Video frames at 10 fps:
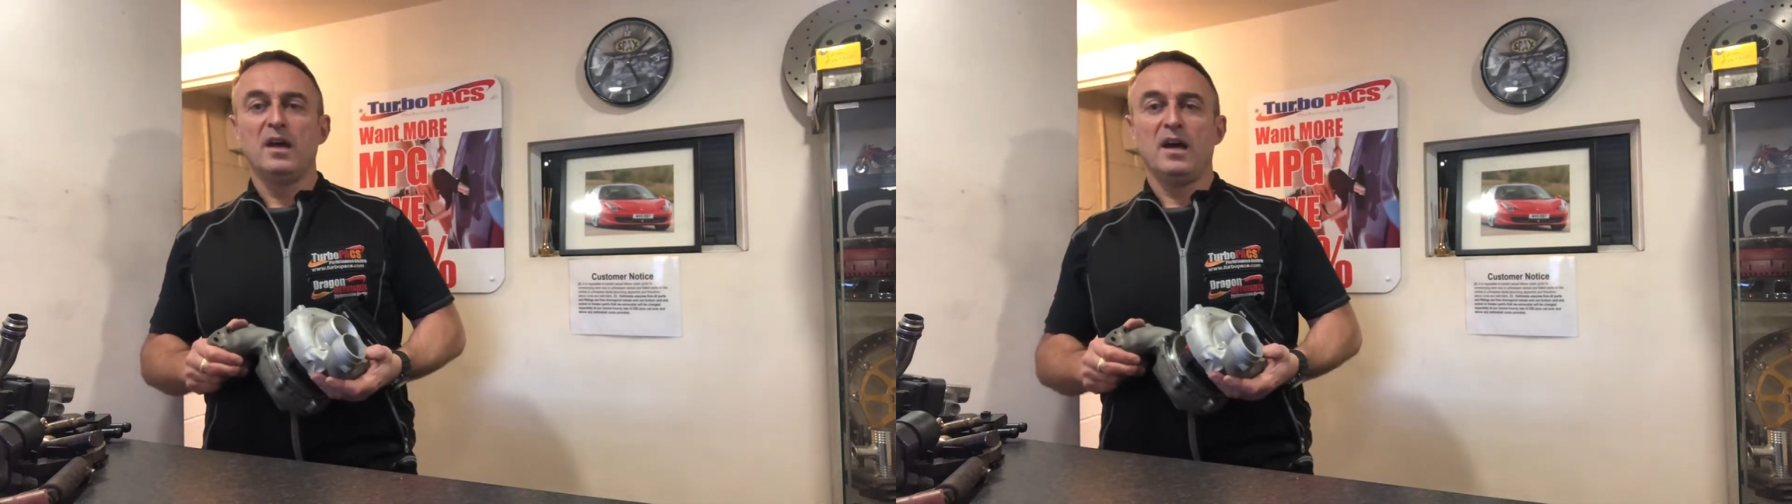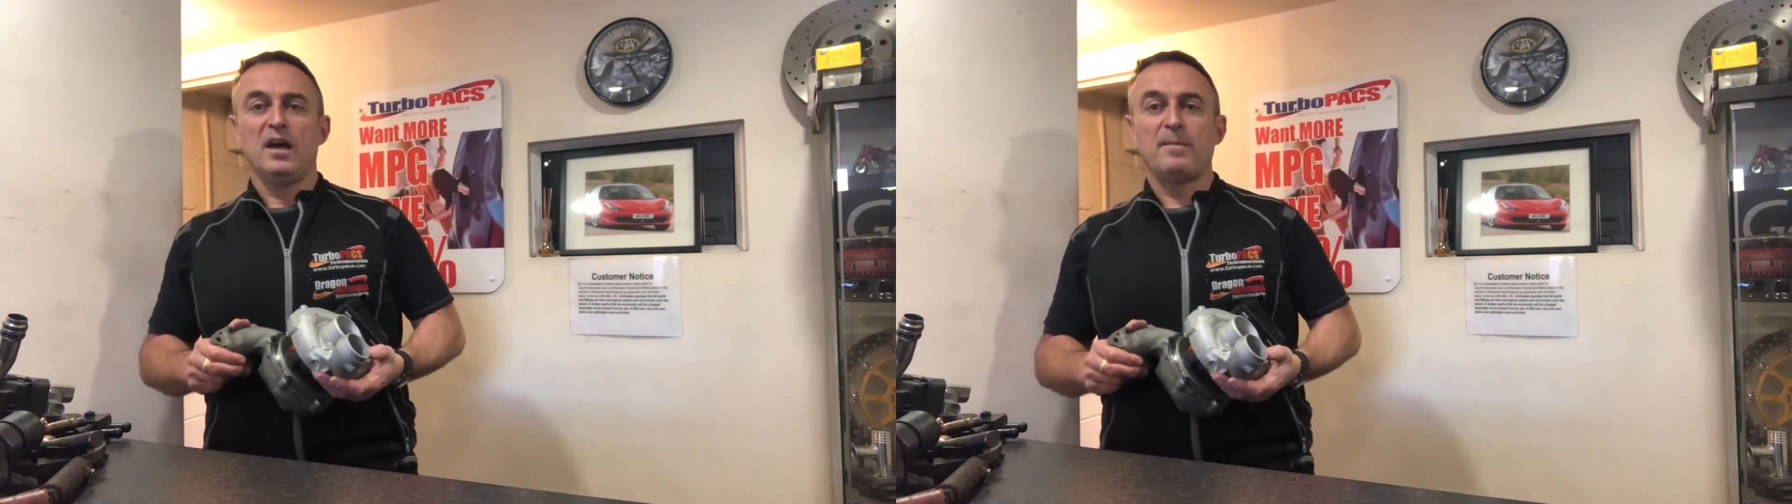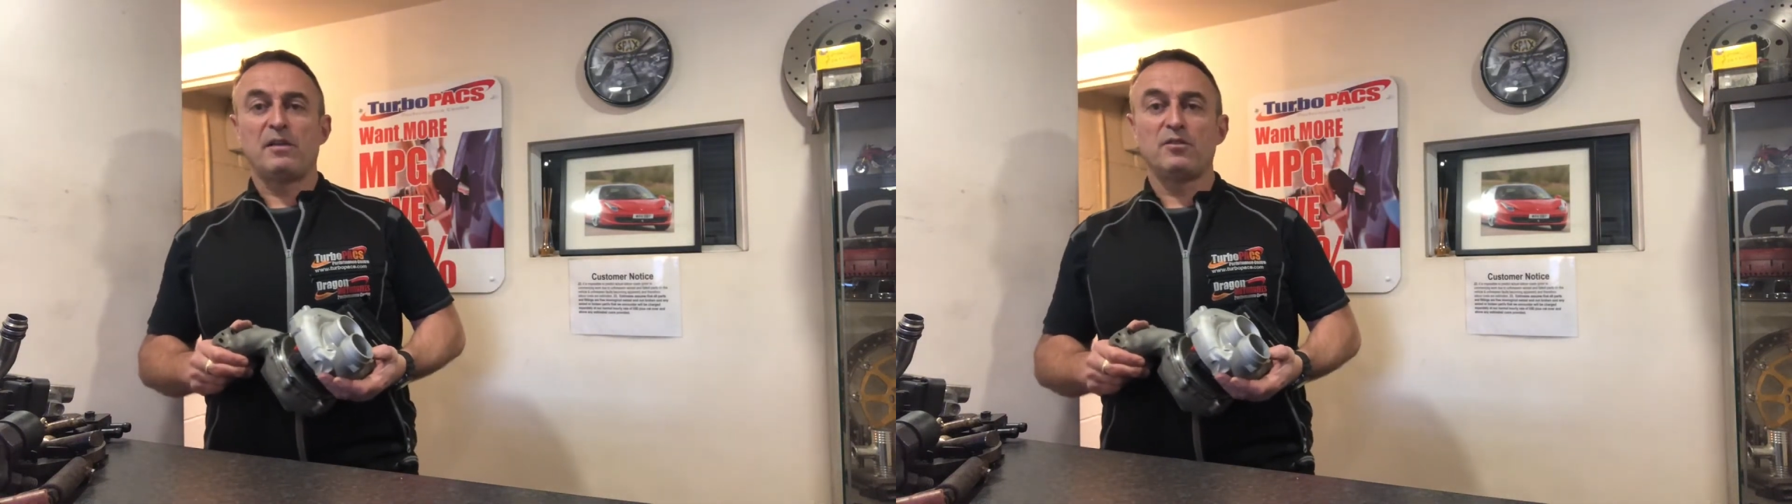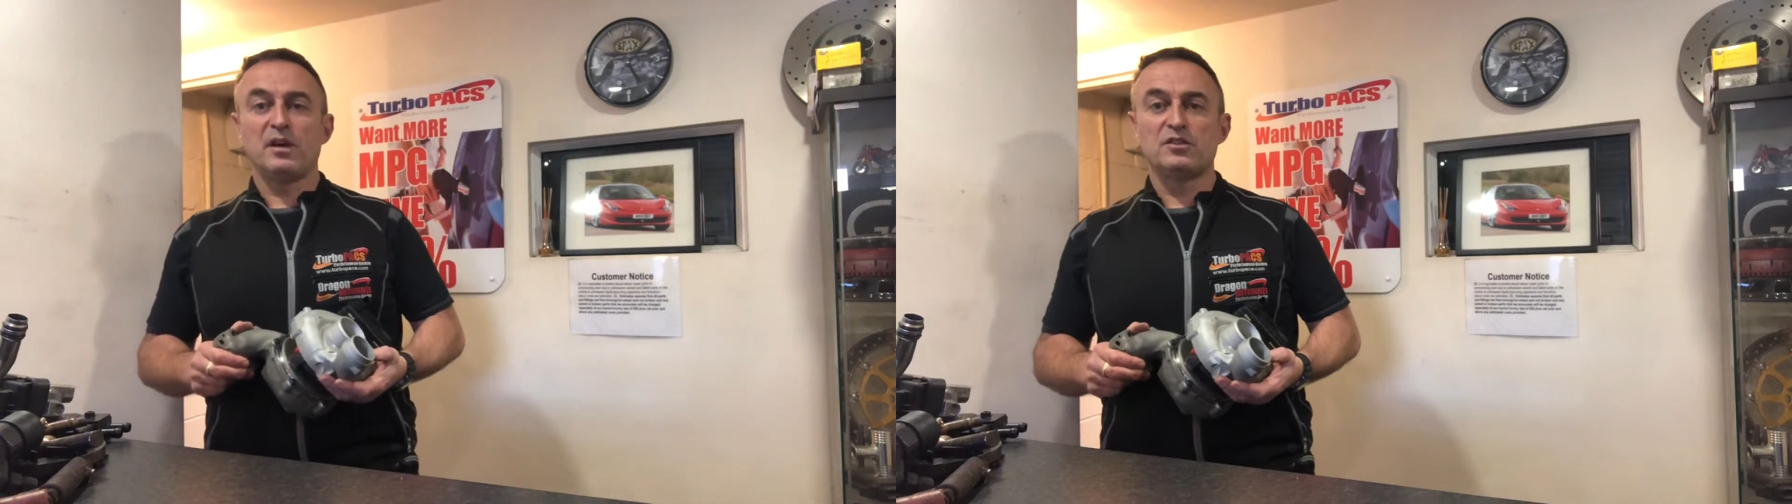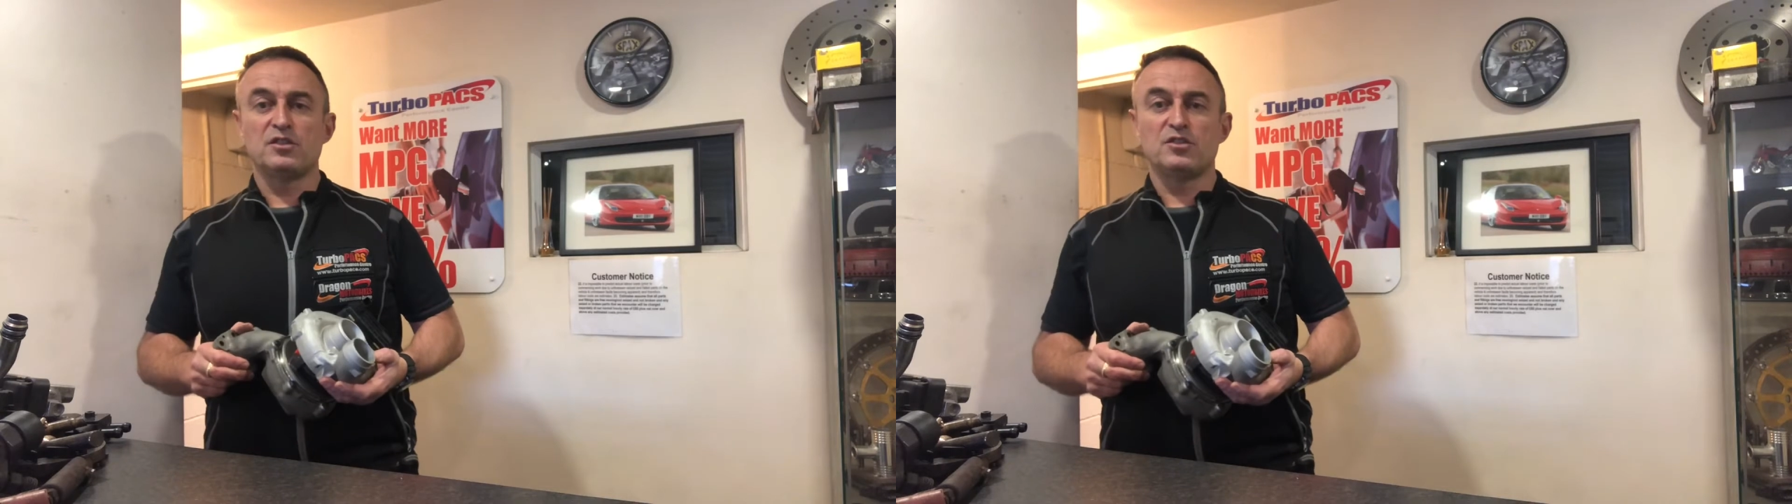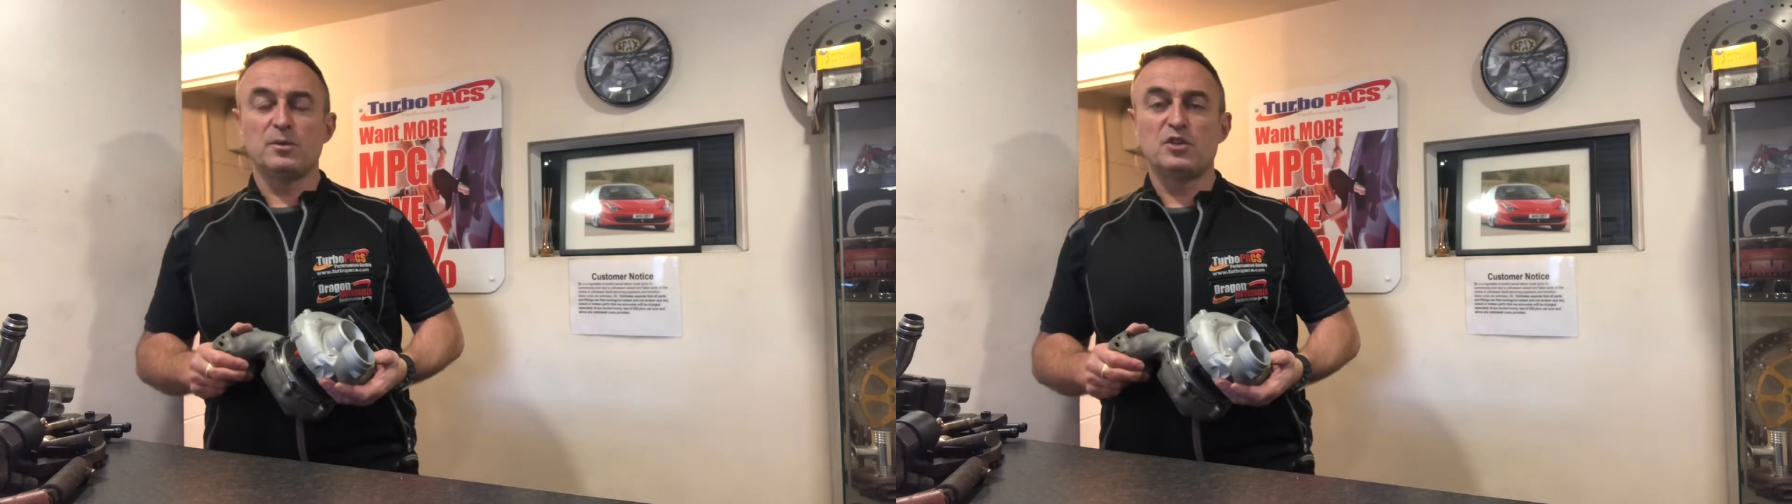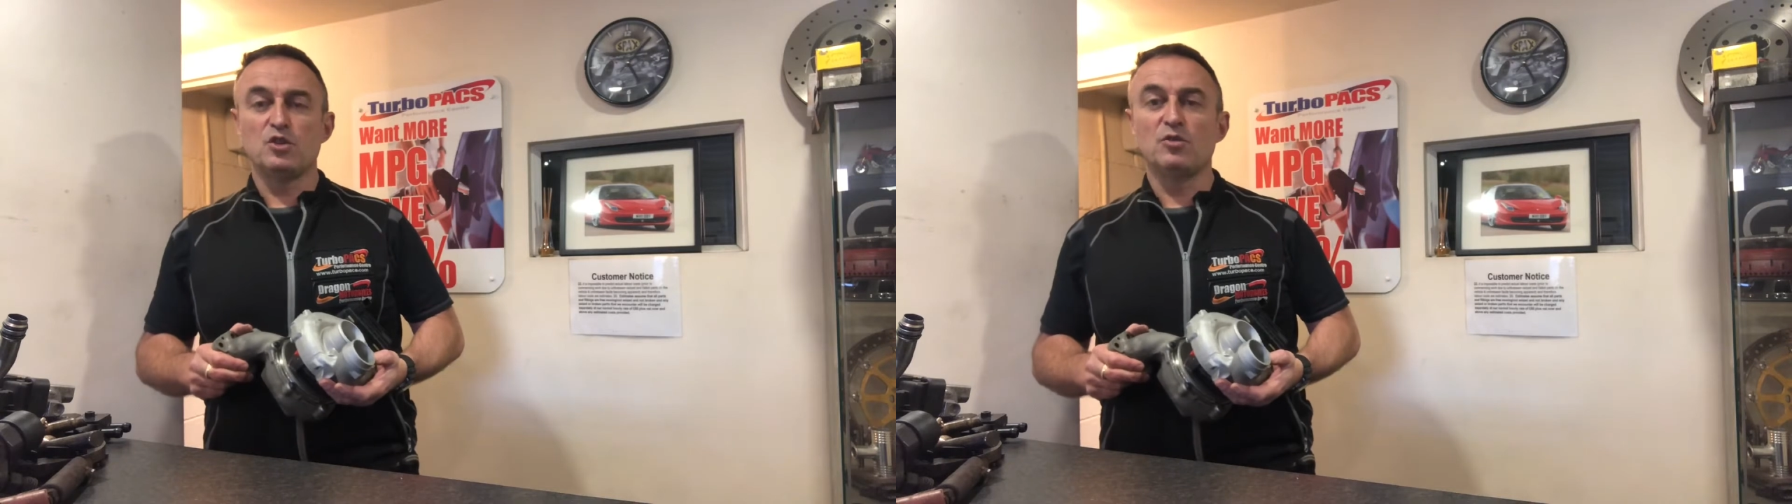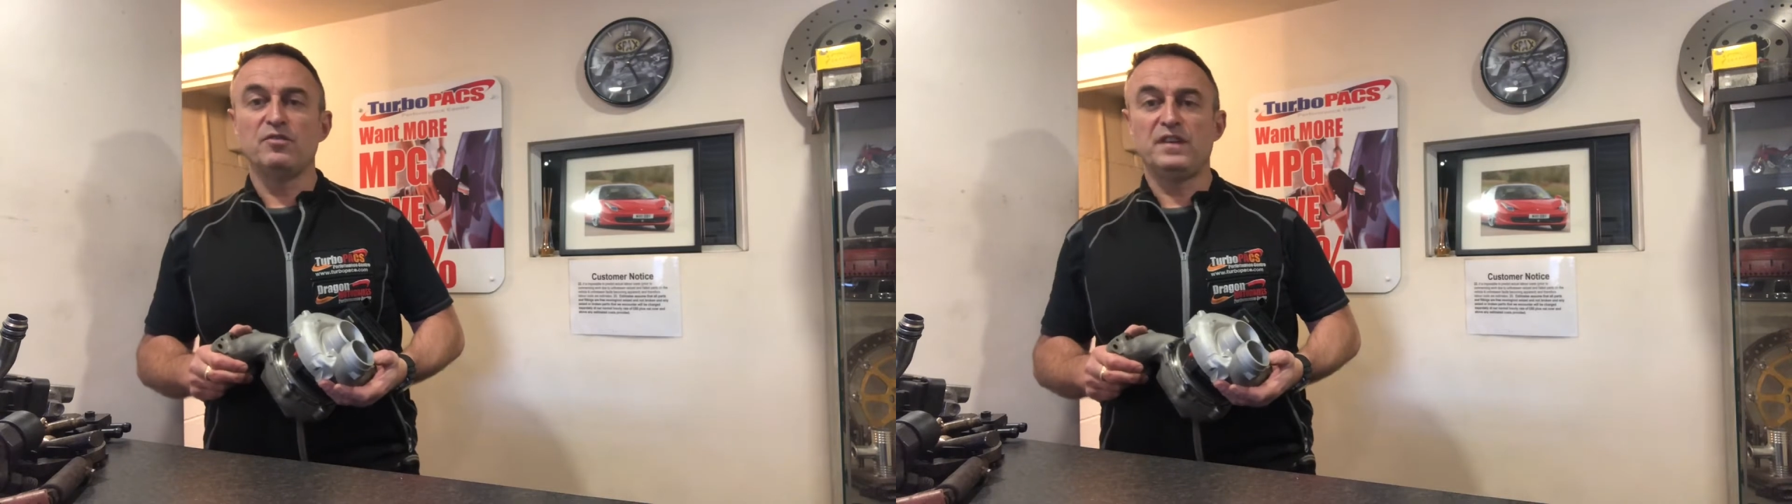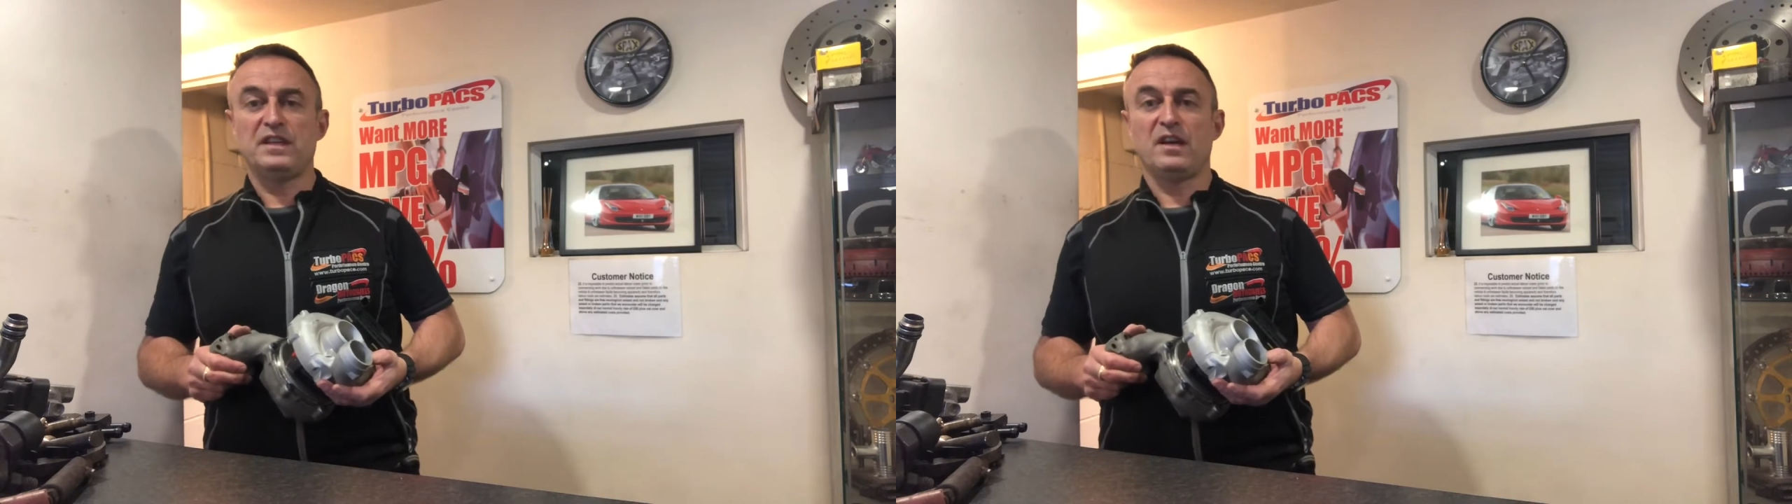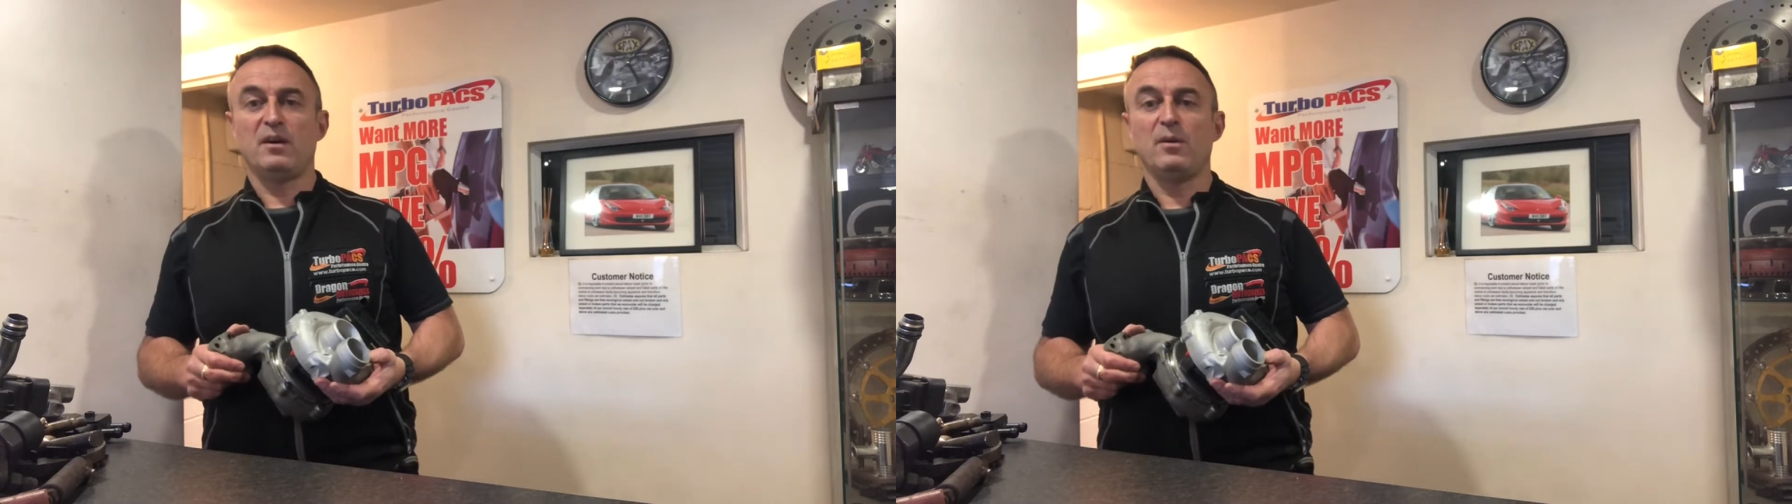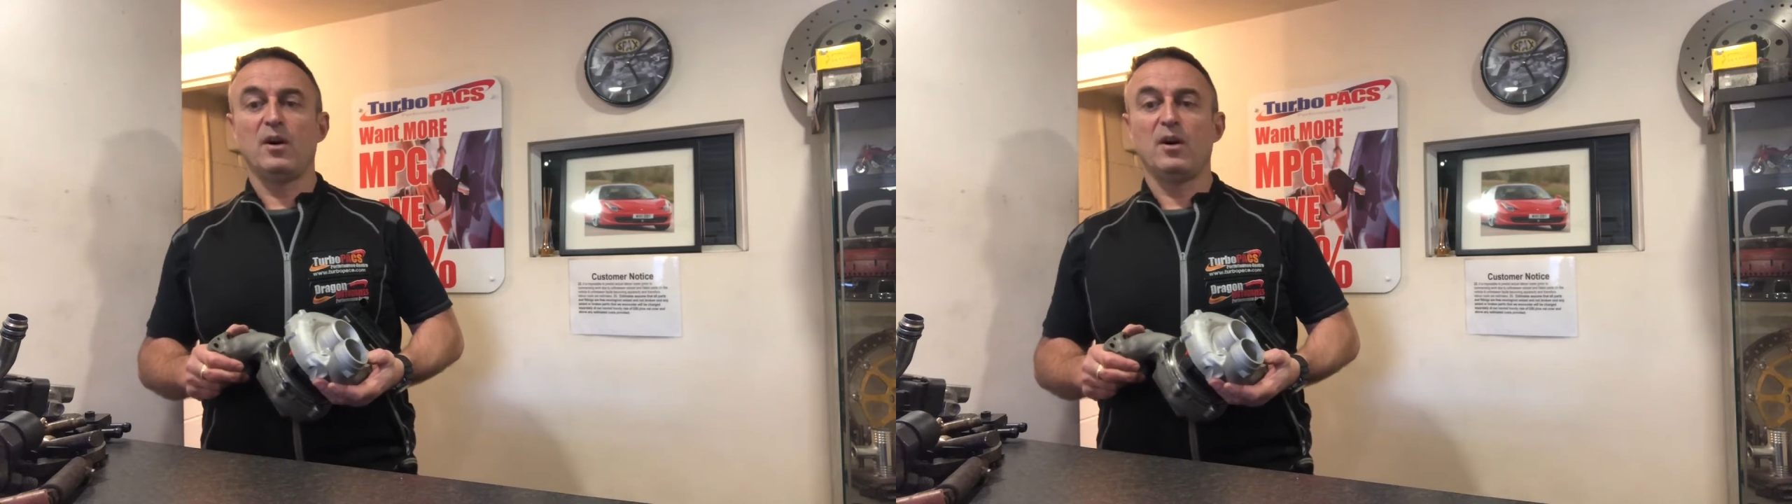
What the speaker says: I thought I'd just do a short video